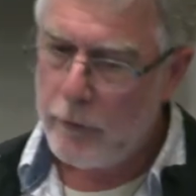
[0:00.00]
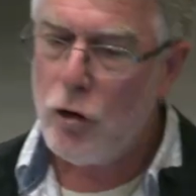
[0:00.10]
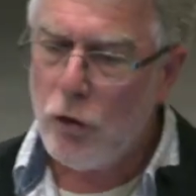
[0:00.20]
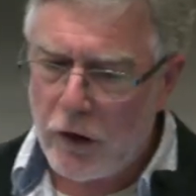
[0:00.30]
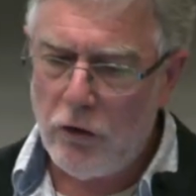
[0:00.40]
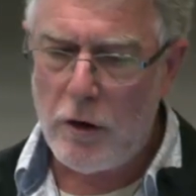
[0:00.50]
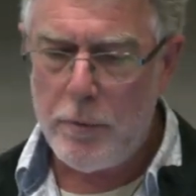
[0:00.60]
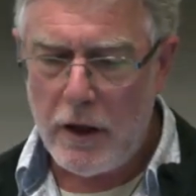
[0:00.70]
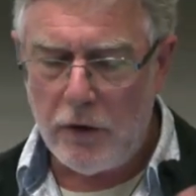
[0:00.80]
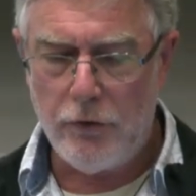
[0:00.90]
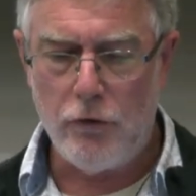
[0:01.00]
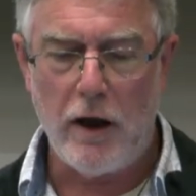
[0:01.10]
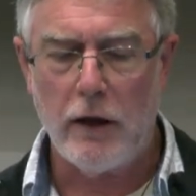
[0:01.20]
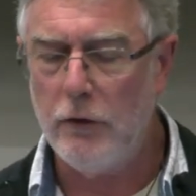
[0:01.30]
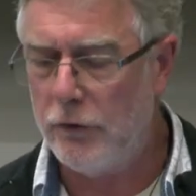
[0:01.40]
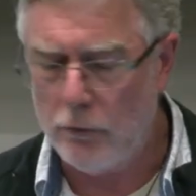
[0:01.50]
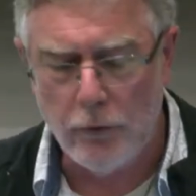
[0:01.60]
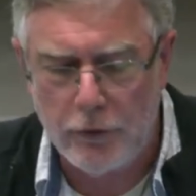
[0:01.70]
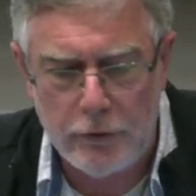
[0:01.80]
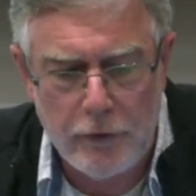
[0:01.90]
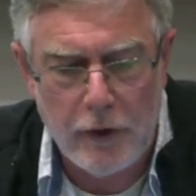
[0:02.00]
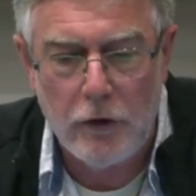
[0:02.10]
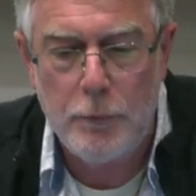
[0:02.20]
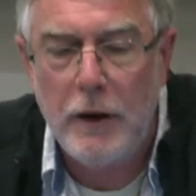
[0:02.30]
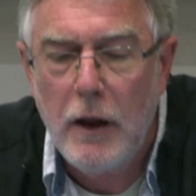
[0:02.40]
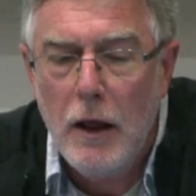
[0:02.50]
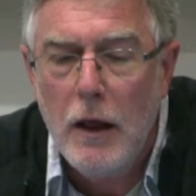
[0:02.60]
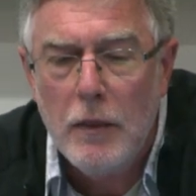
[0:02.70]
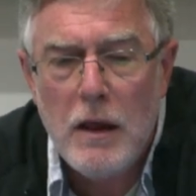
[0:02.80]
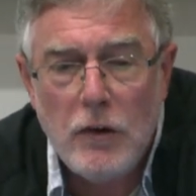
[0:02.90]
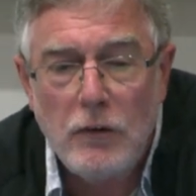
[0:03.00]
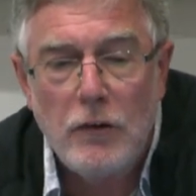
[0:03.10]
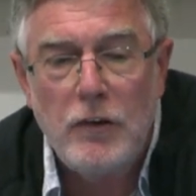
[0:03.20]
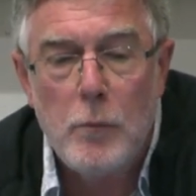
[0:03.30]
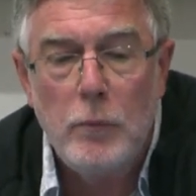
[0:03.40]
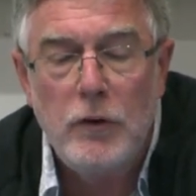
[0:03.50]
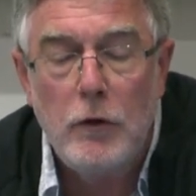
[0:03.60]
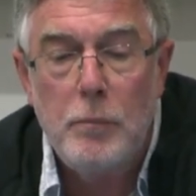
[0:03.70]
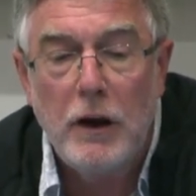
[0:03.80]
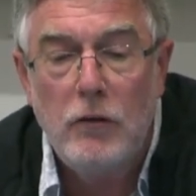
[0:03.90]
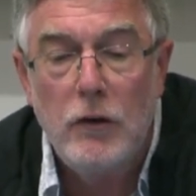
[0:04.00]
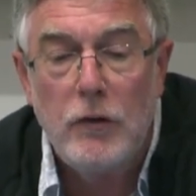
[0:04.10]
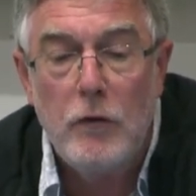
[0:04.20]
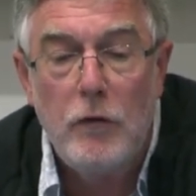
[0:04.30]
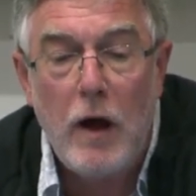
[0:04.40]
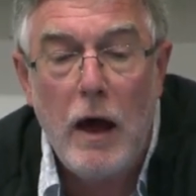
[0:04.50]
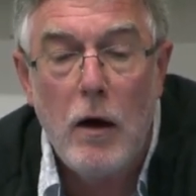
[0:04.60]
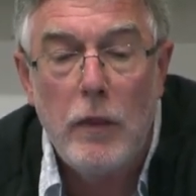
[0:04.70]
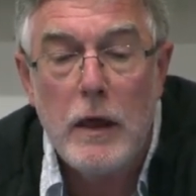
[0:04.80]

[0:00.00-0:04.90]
using GPS trackers, all sorts of things. But these are just some sort of pictures of how